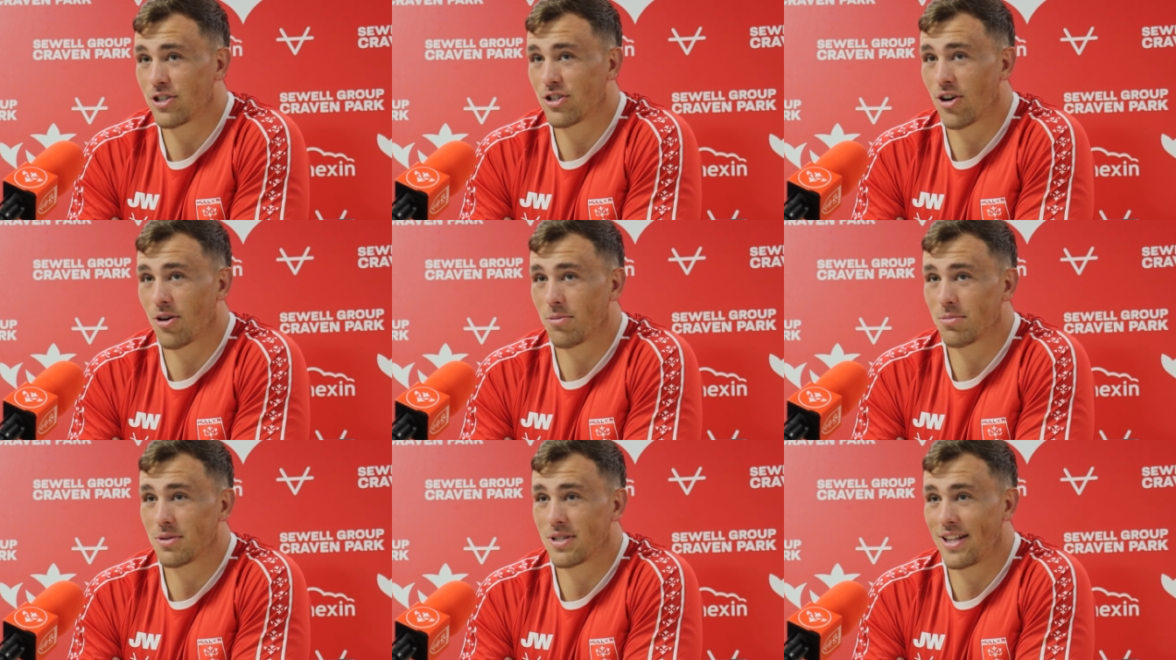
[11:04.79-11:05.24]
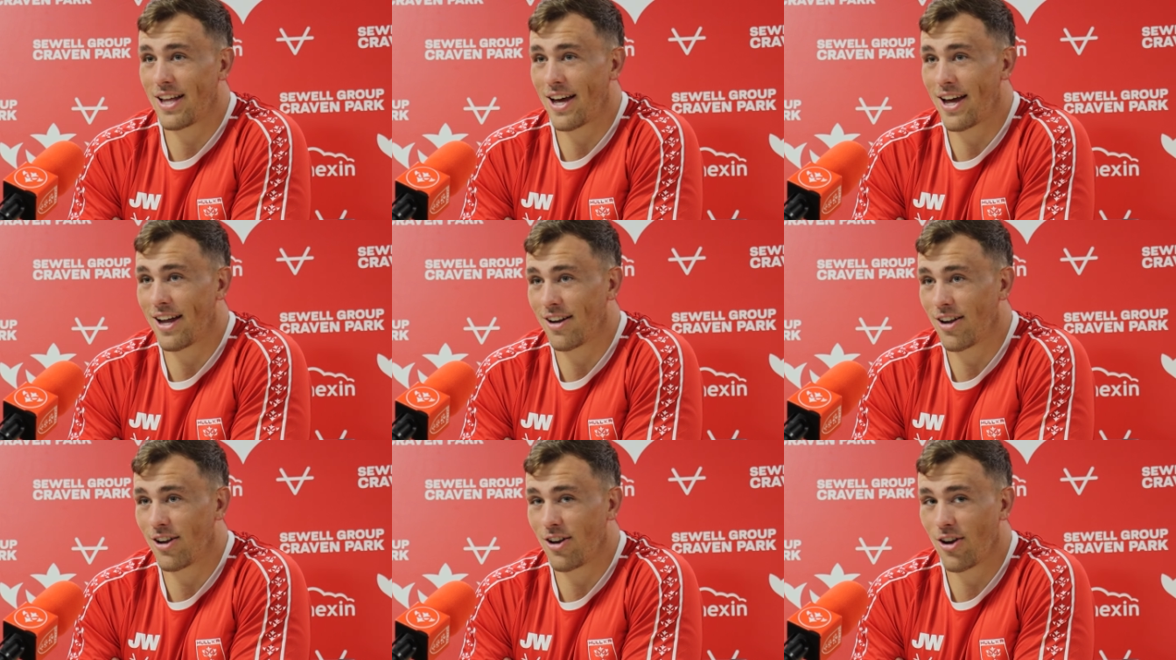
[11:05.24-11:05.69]
shops and
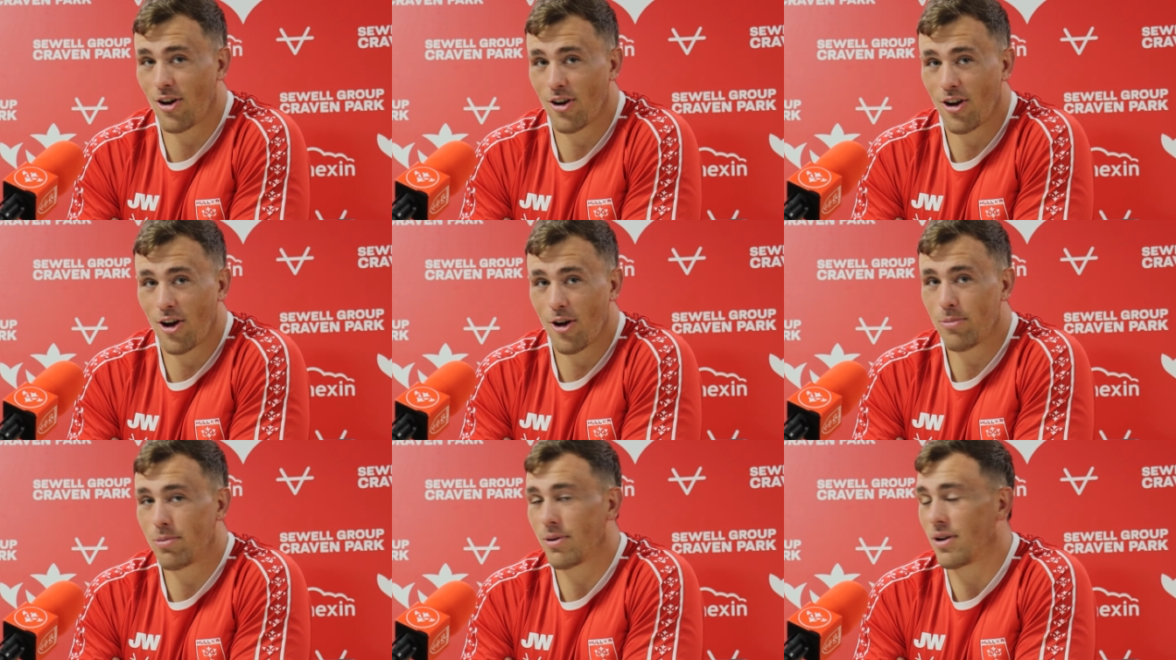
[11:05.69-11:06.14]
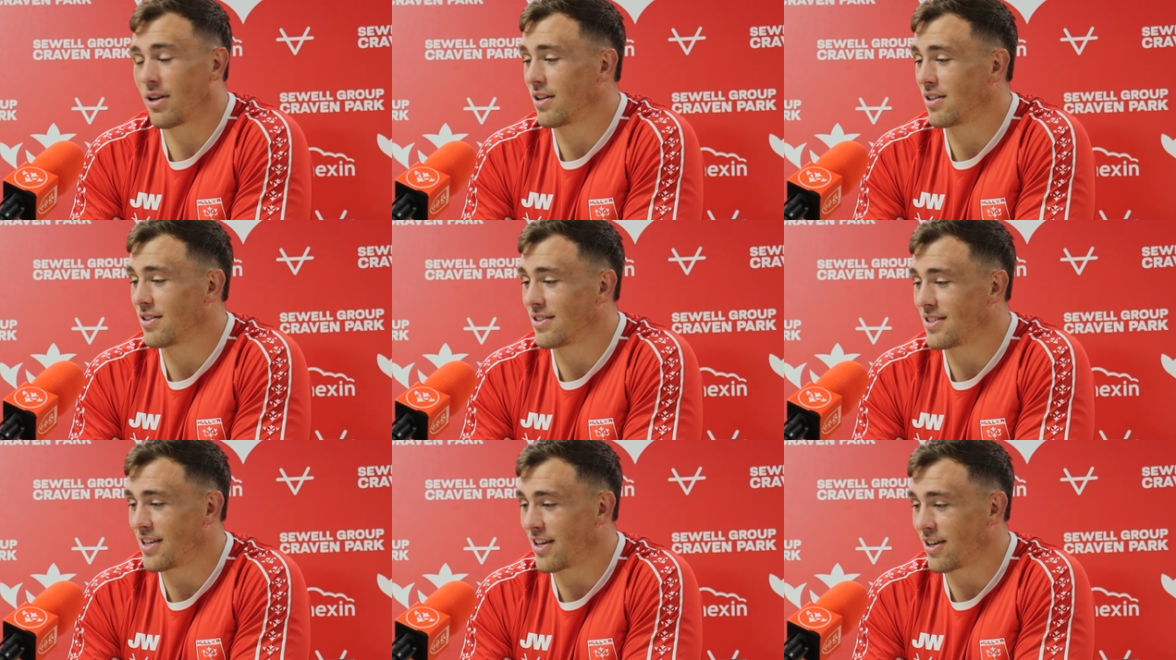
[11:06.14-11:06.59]
that not opening
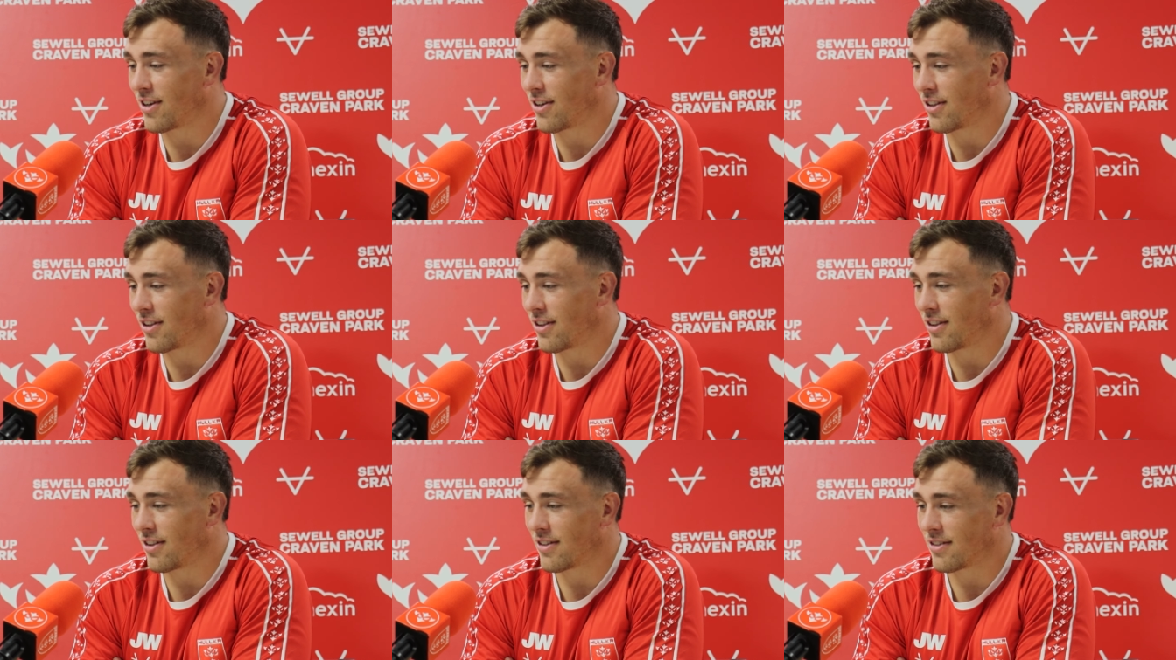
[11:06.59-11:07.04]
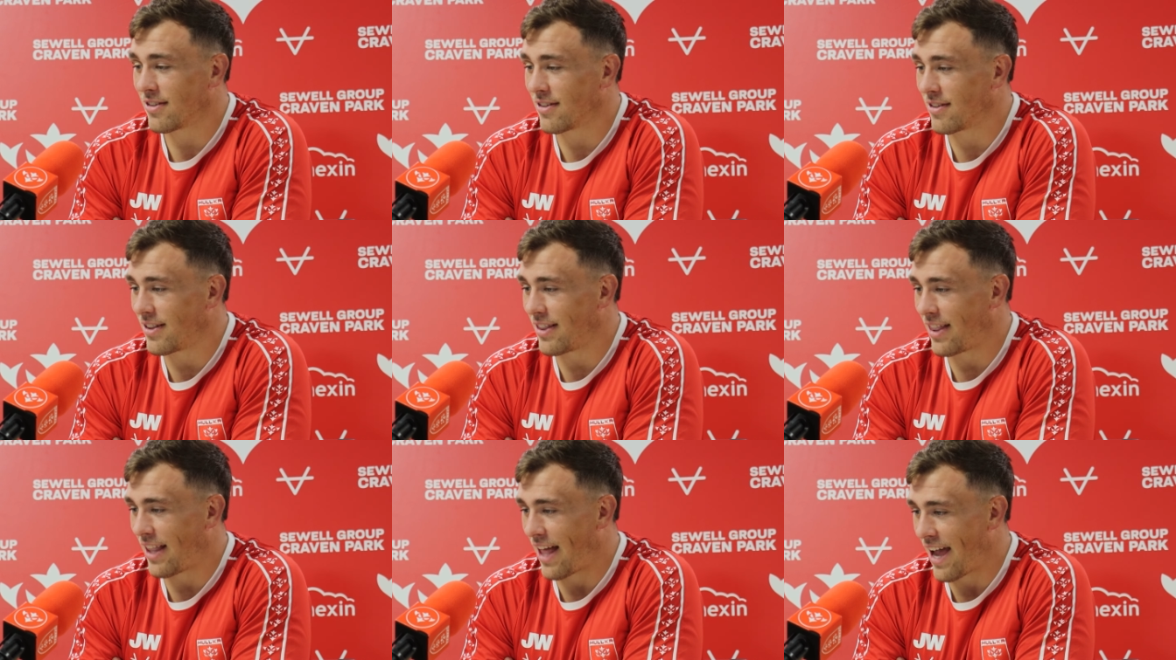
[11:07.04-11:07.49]
until
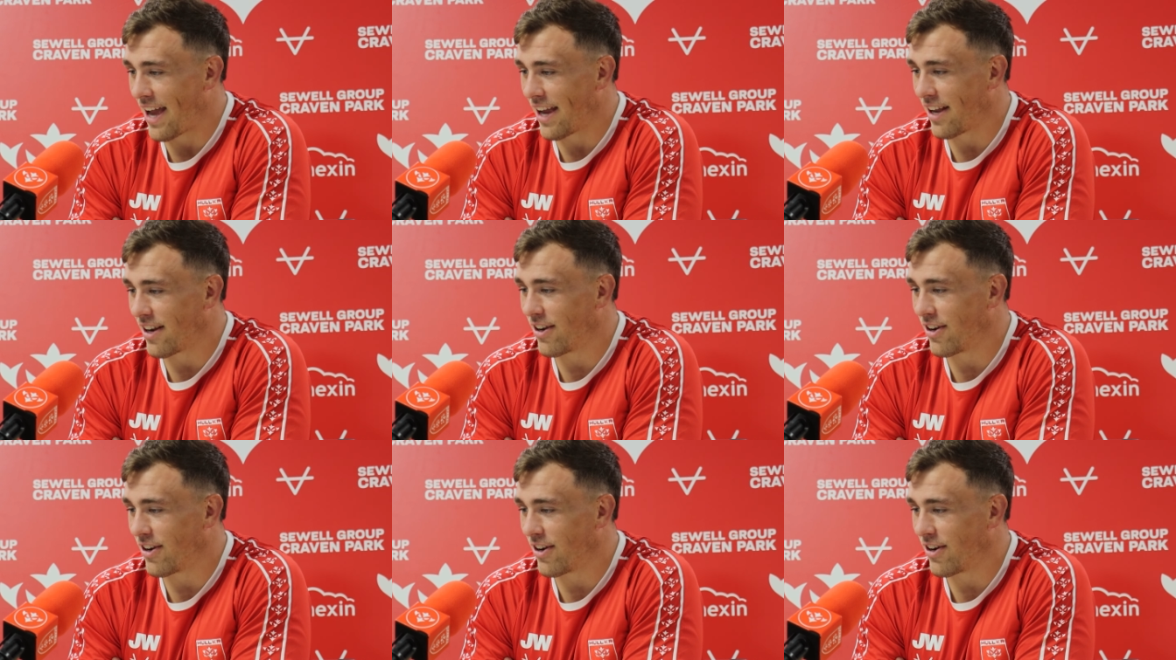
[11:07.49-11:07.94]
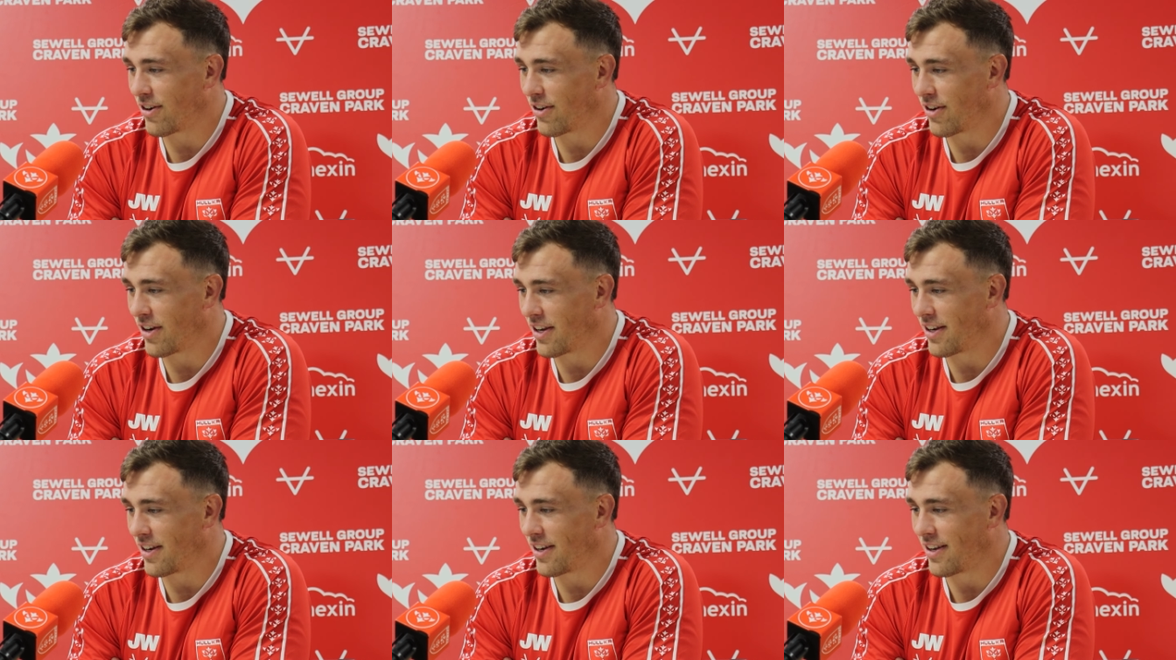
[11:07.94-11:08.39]
later,
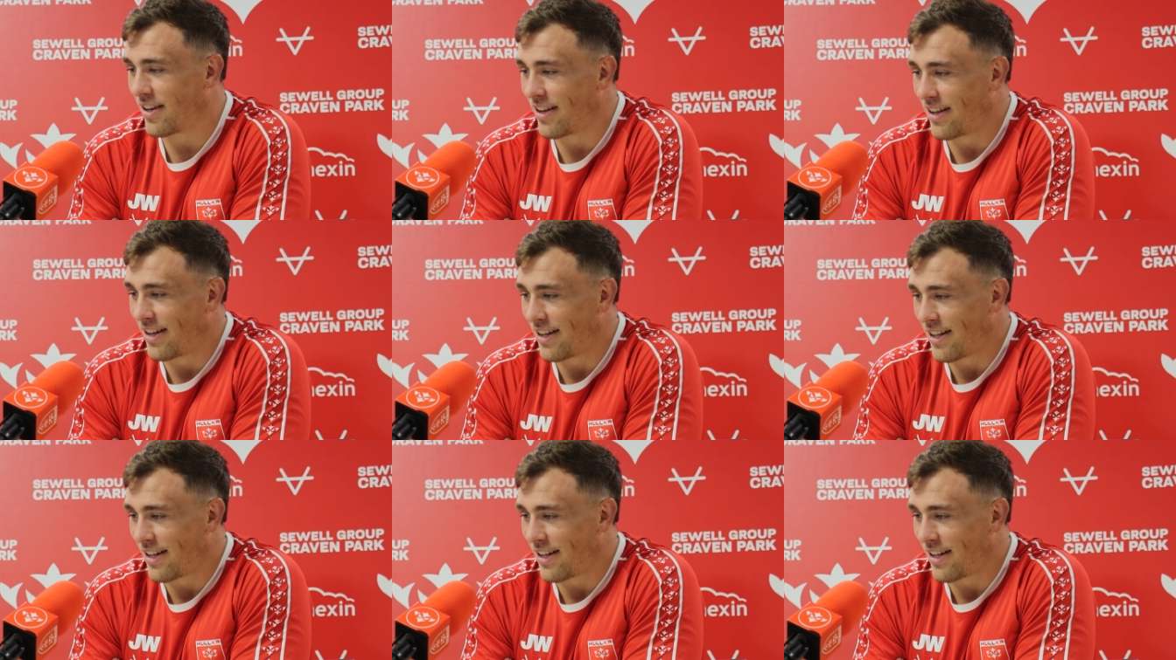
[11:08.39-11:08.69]
and